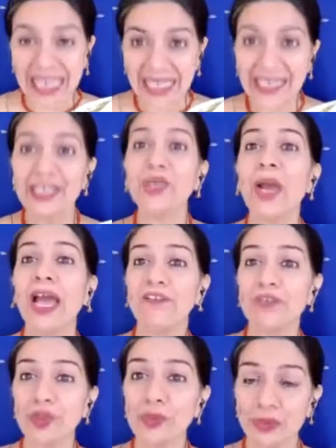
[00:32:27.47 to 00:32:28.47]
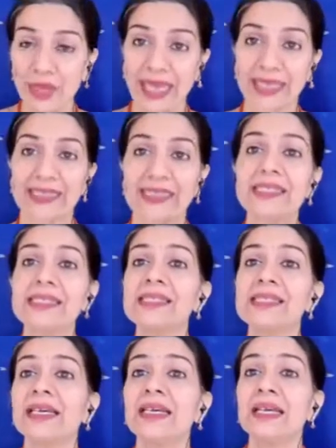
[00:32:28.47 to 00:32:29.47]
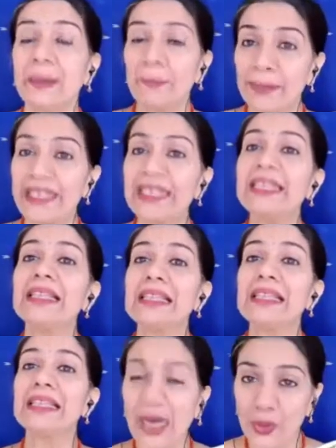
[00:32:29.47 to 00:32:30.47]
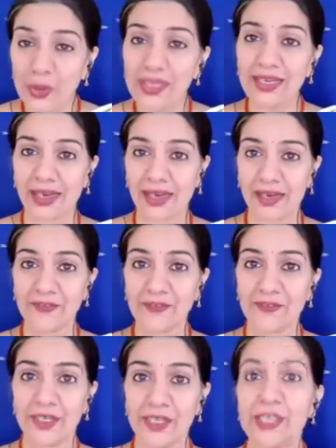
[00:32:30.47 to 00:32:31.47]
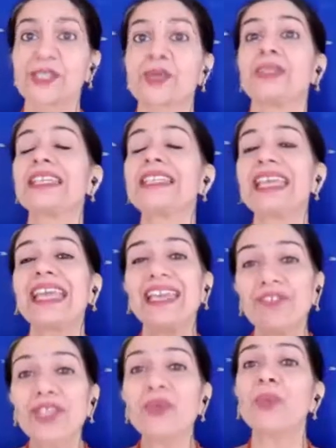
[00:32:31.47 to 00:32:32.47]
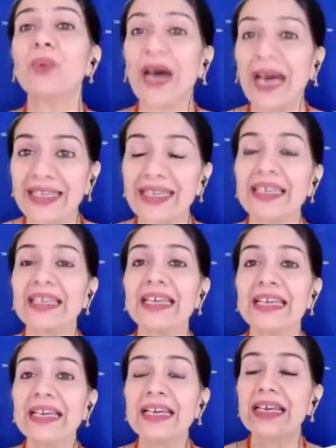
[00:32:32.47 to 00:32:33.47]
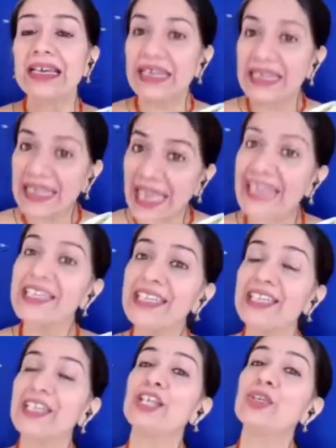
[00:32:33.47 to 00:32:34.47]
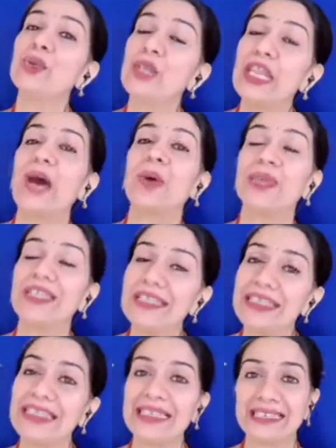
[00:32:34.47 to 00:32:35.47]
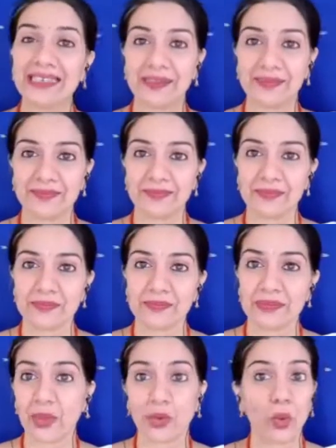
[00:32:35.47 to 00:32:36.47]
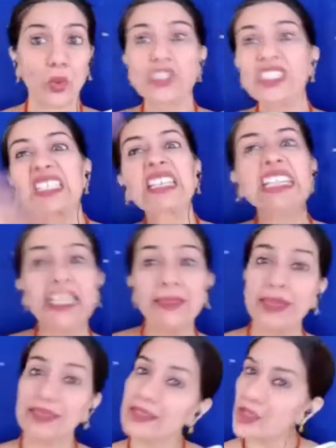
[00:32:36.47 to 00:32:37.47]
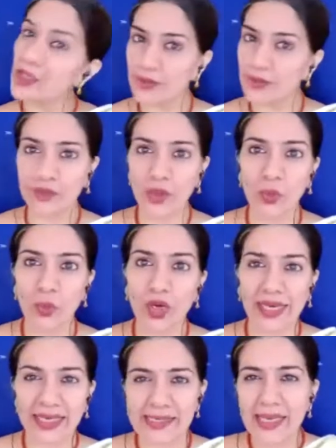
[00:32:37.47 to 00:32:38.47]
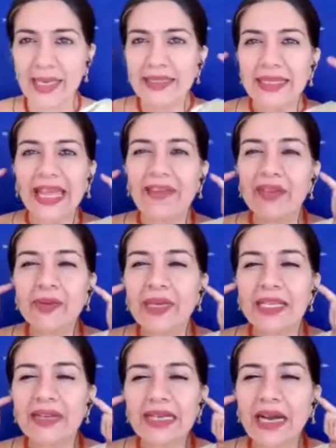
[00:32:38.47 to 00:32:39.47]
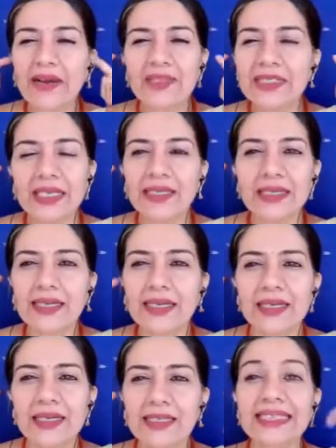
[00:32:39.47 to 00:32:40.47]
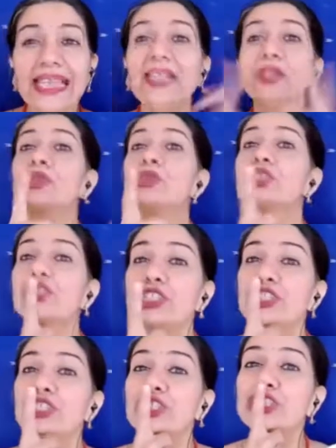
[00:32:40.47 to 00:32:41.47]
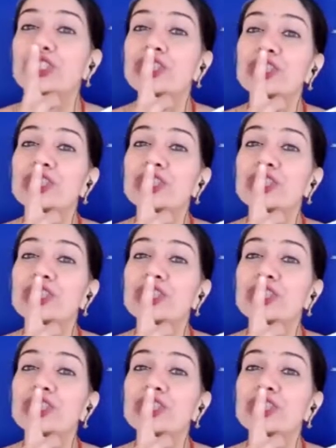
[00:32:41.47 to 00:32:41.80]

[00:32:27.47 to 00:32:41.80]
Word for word: Then you have to practice being loud enough so that everyone can hear you loud and clear. Now, don't scream at the top of your voice, then everybody will cover their ears and tell you to shh.